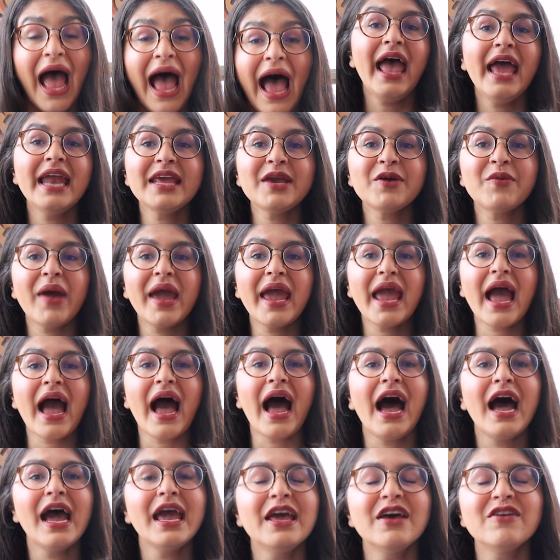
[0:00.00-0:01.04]
Anyway,
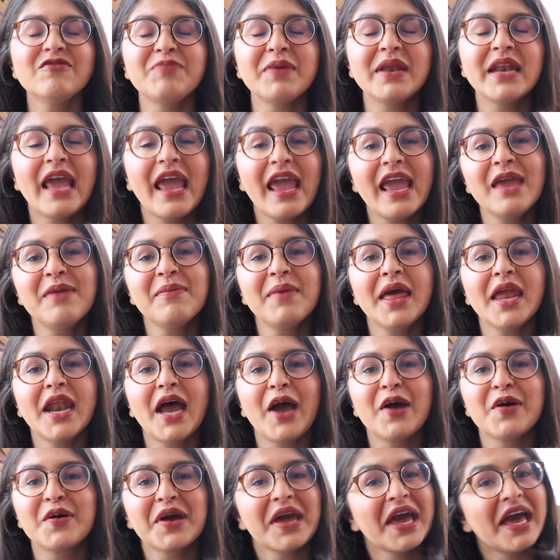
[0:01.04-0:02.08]
I have been Ayman.
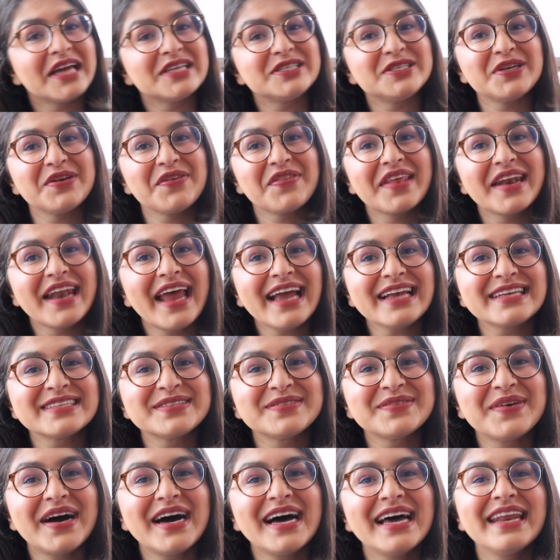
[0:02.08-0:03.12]
I will catch you in the
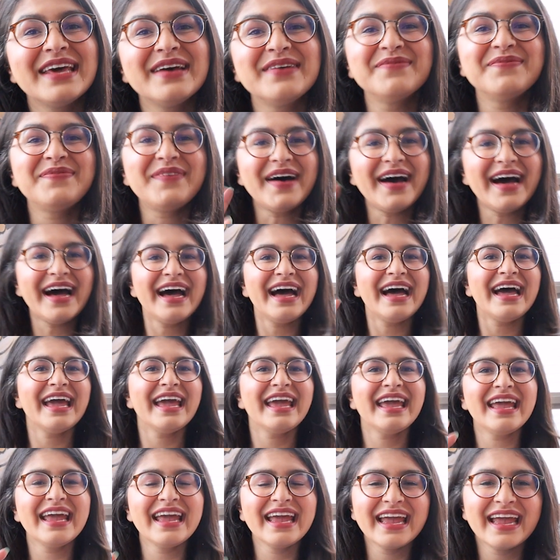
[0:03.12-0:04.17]
next one.
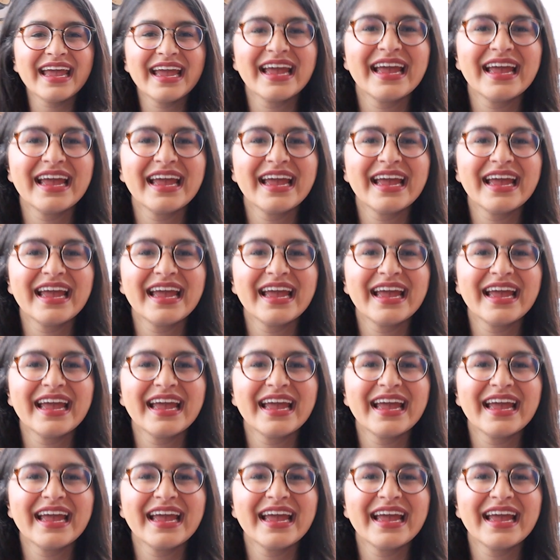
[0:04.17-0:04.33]
Bye!